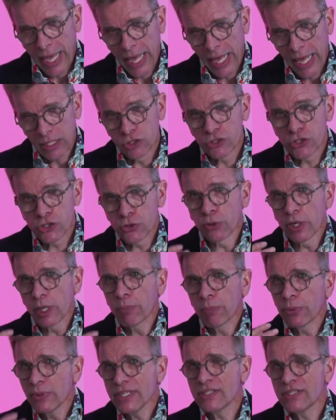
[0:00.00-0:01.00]
the story
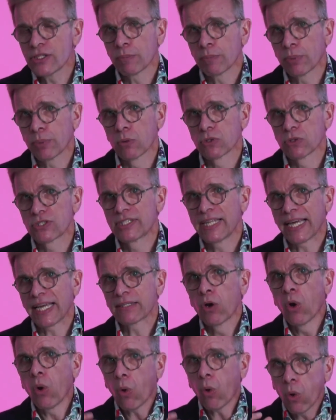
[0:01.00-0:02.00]
presupposes that
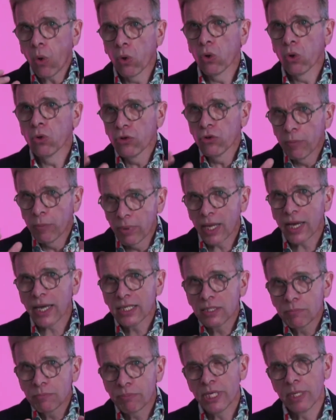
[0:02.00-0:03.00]
all the
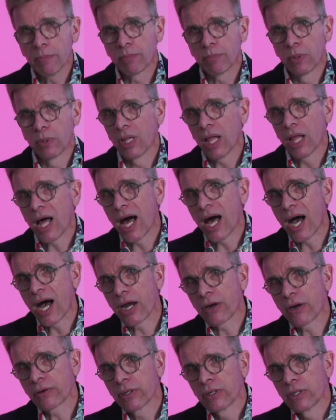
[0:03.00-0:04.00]
blind people
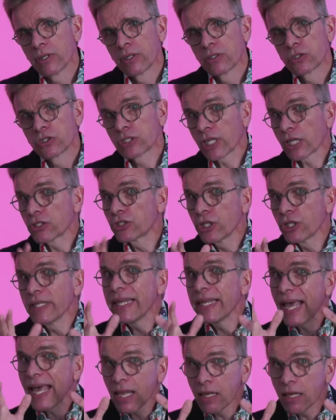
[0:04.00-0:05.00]
are touching
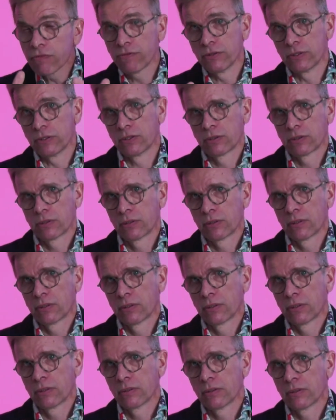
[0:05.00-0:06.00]
the elephant,
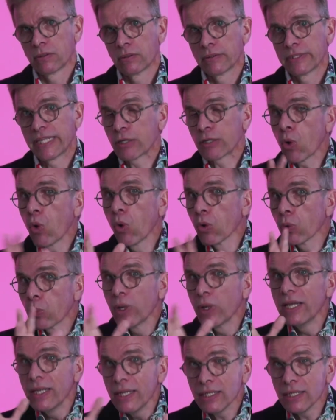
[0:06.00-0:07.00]
that all
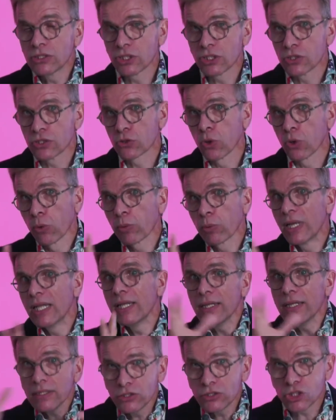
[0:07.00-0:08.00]
religions, all
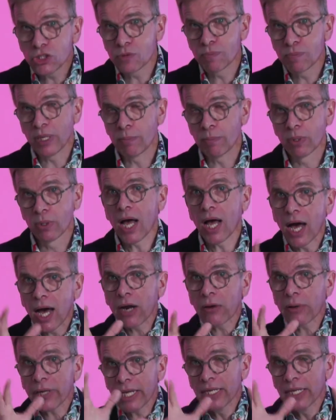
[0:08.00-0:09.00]
religious people are in